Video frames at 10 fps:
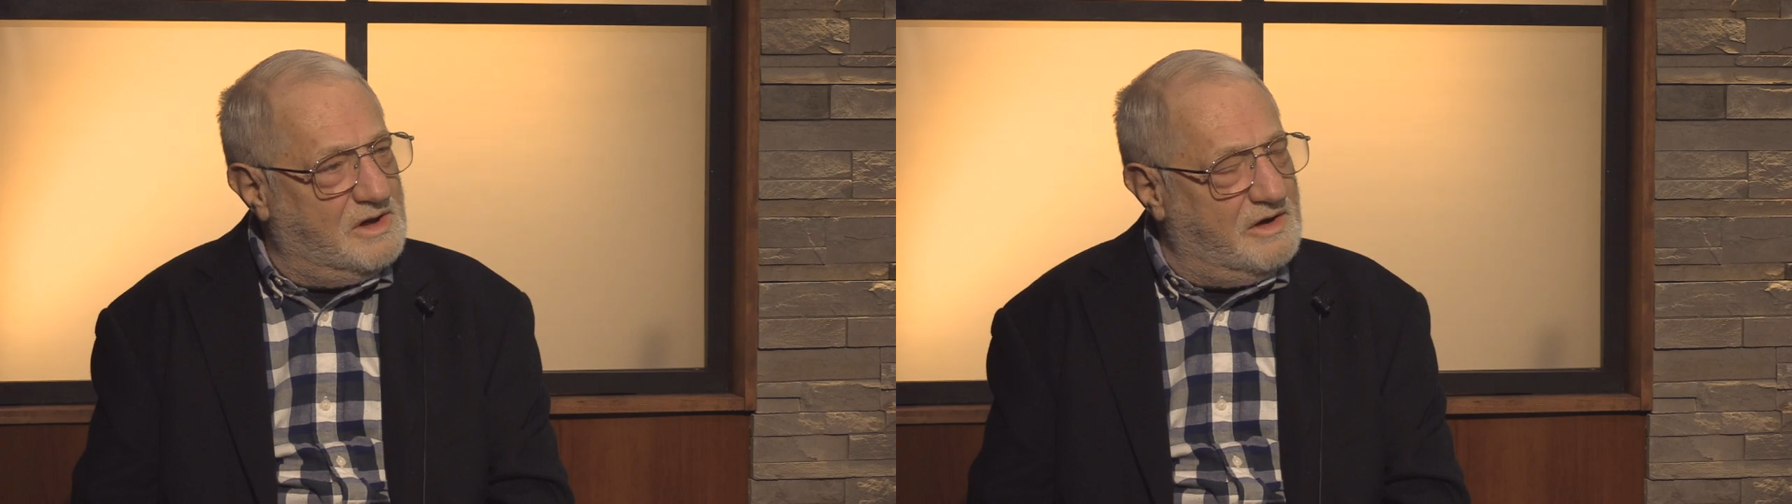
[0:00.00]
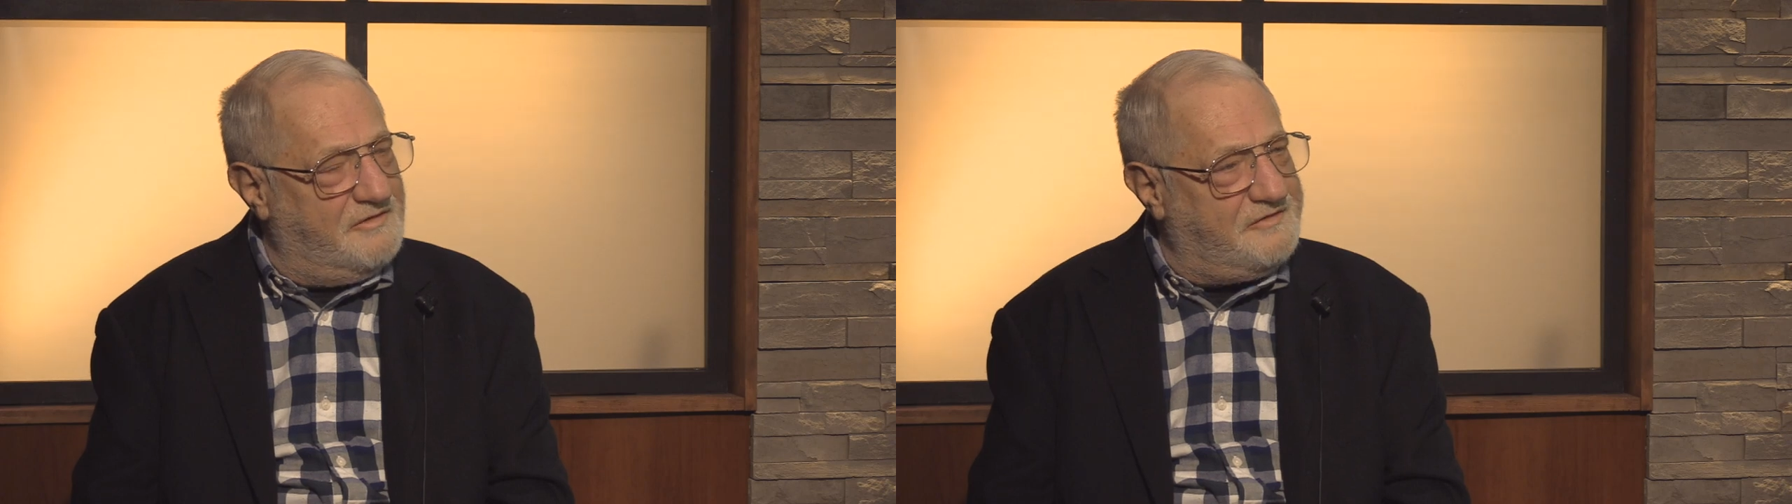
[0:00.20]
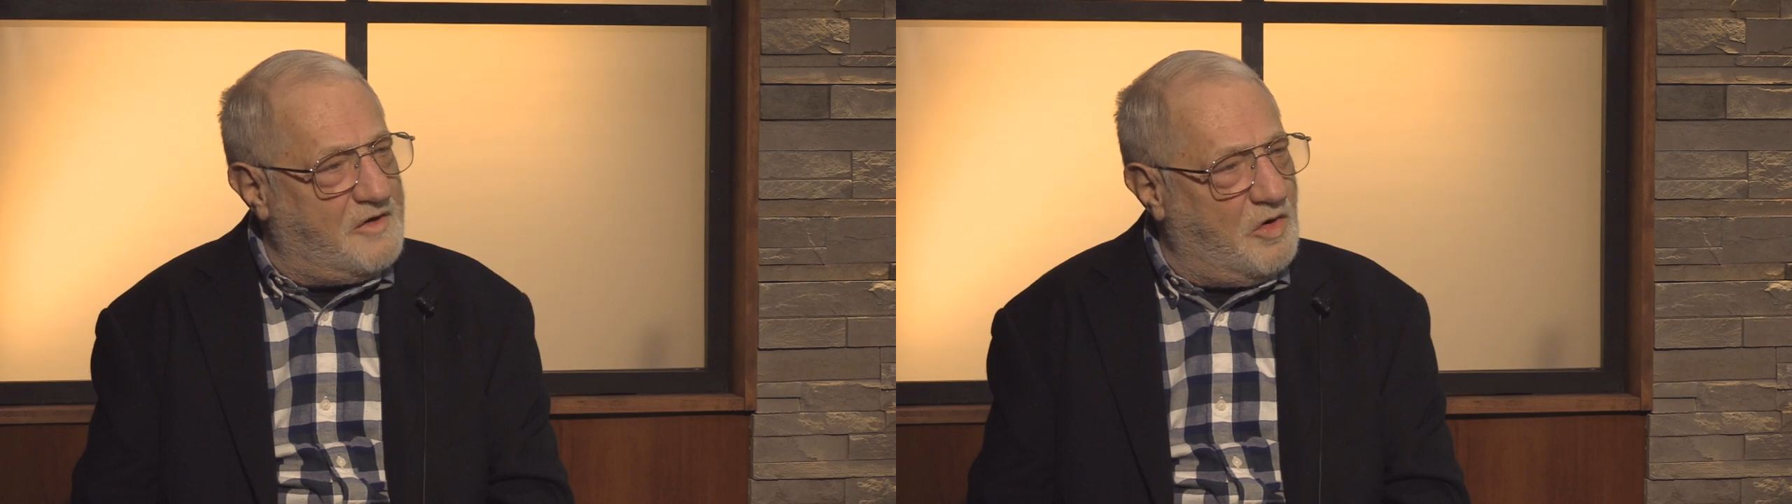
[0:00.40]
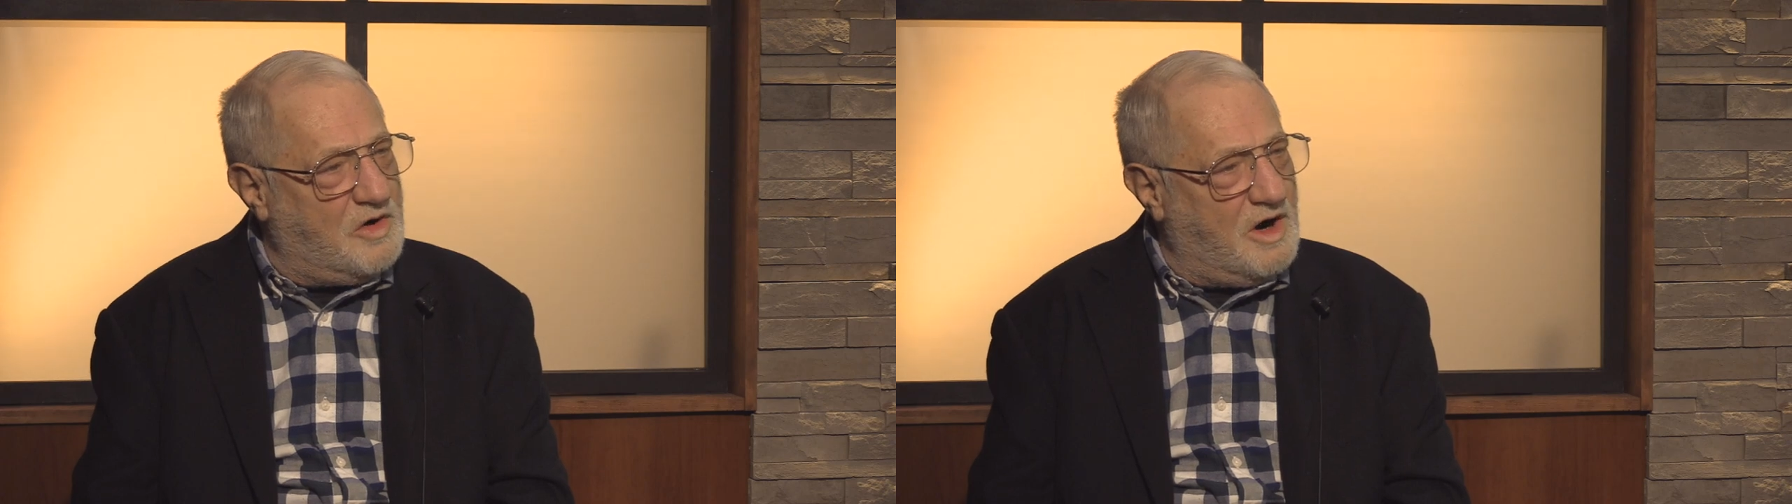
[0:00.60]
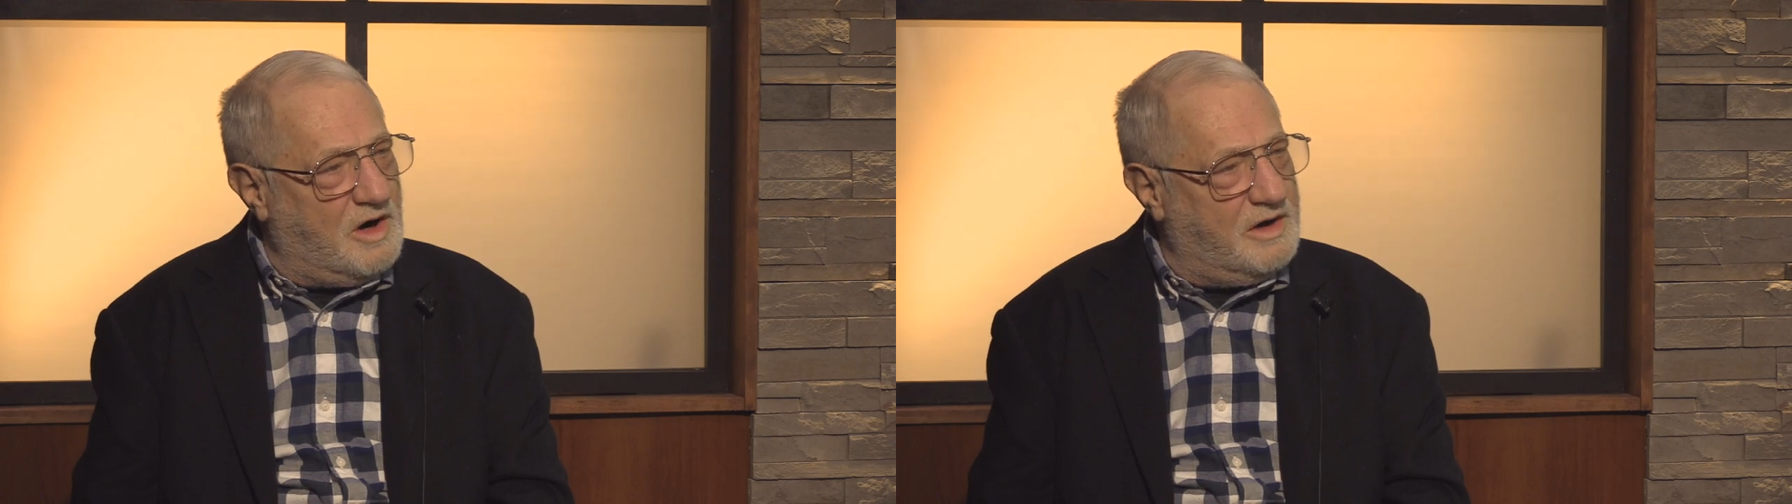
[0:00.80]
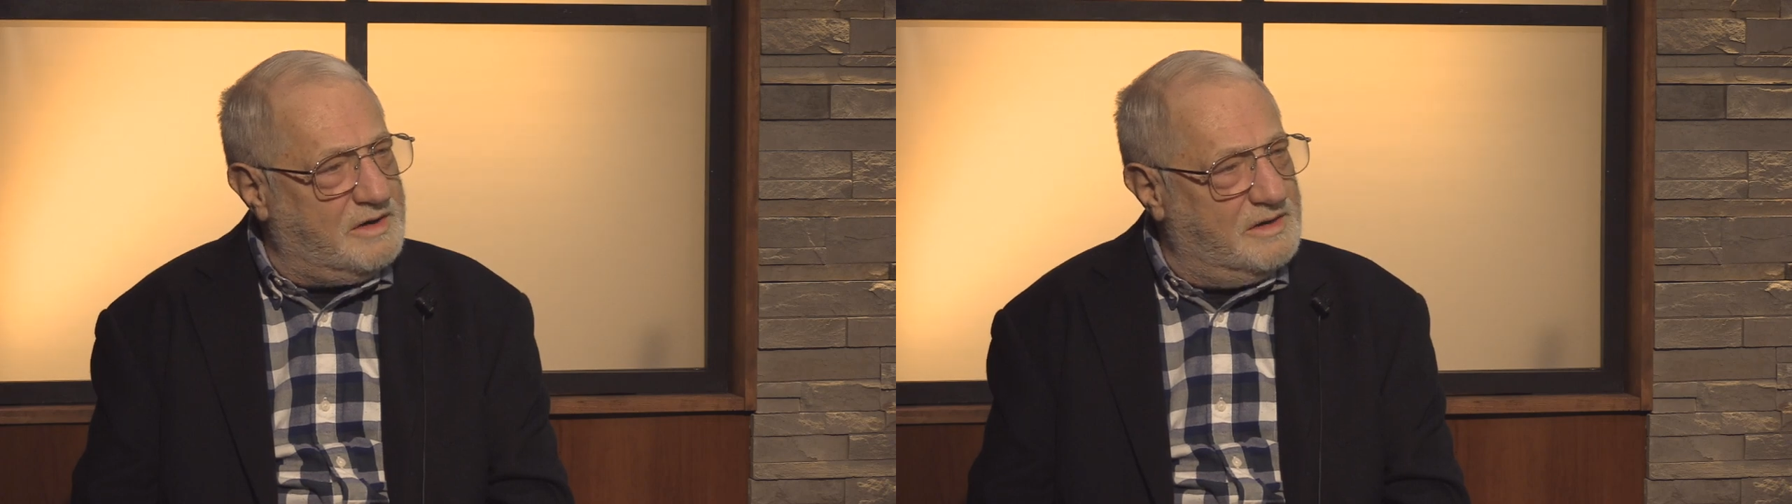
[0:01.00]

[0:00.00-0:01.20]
of folk she art? She